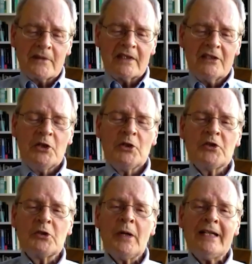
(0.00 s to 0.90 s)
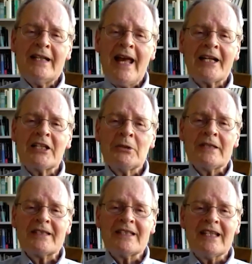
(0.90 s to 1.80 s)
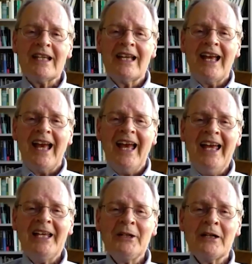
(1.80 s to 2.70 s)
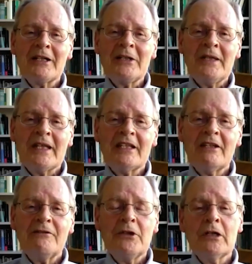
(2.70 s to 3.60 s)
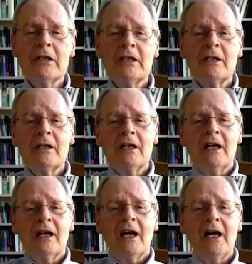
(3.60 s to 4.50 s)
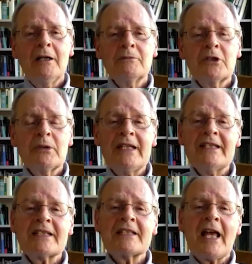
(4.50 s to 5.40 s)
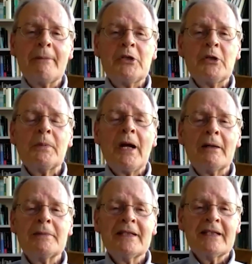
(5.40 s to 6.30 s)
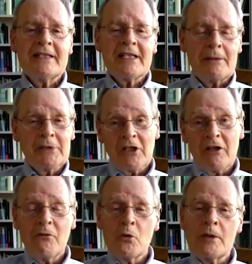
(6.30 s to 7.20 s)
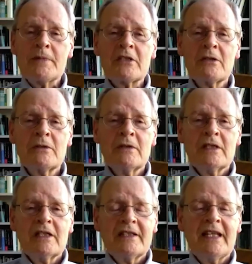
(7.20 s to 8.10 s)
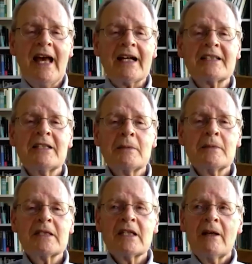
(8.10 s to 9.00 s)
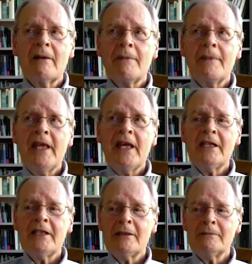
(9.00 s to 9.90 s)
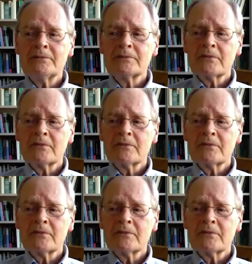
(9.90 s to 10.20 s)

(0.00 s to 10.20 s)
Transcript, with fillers: use graded accuracy and argue that if your um, credence assignment, your probability assignment conforms to the axioms, then um,